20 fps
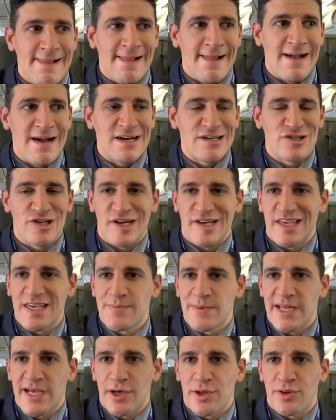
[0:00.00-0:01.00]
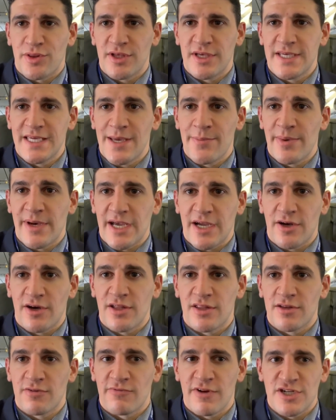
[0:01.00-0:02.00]
uh, trying to keep it healthy, get back
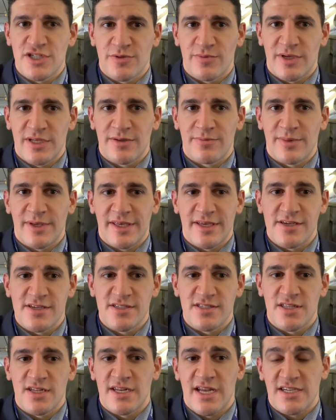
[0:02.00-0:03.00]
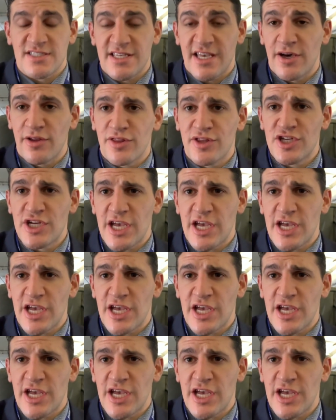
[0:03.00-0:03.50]
on the regimen because the next health